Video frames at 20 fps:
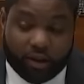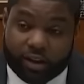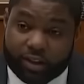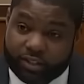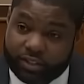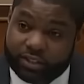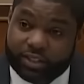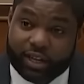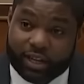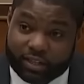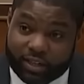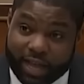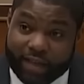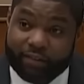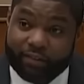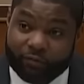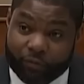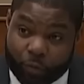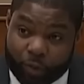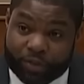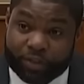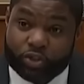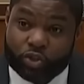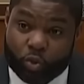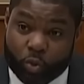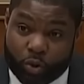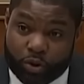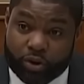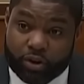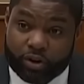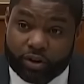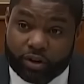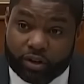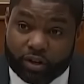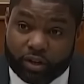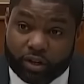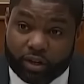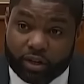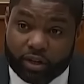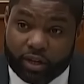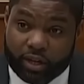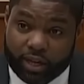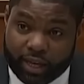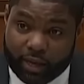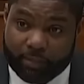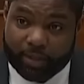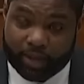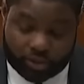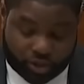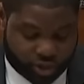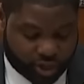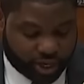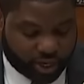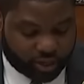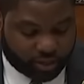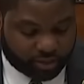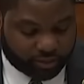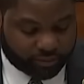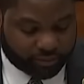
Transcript: is that uh, with a Twitter email chain.